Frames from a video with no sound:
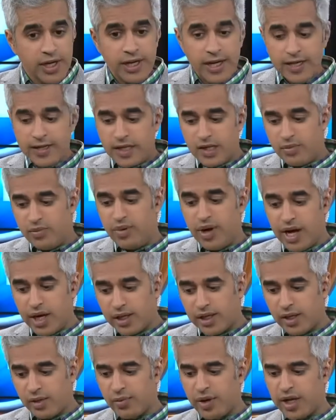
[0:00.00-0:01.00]
and then
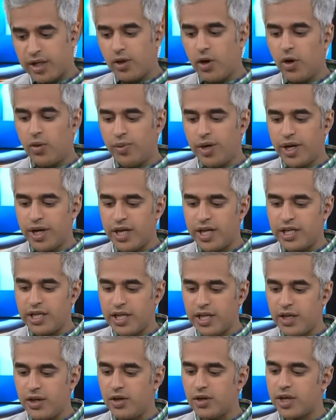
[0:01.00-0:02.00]
battling myeloma. And
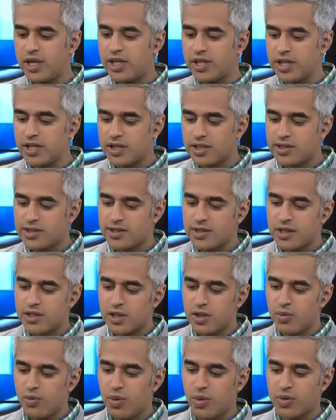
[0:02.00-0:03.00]
here, I think it's such
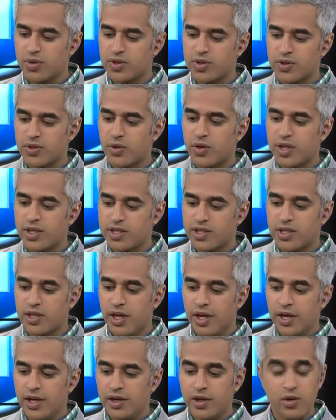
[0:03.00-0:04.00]
an important story to
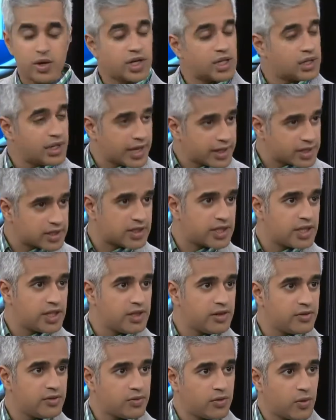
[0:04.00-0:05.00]
create a legacy
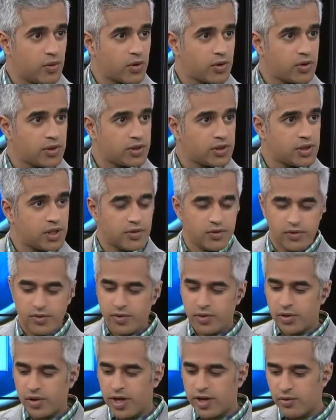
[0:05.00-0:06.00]
for the love of
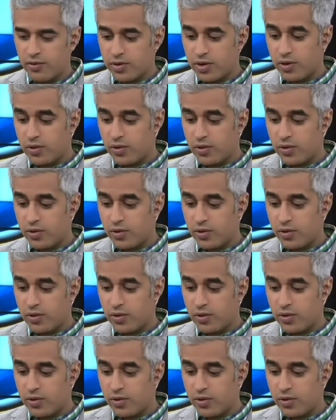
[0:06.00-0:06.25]
your life, the